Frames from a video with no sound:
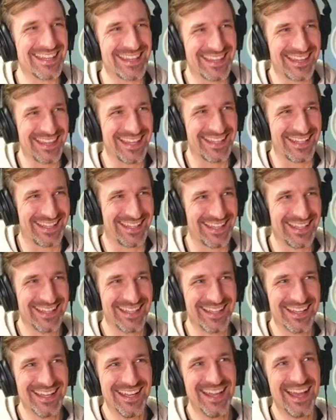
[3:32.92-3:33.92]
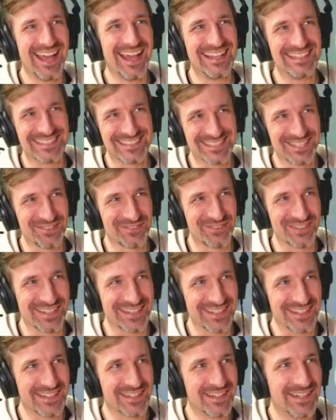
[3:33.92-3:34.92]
like that's so funny.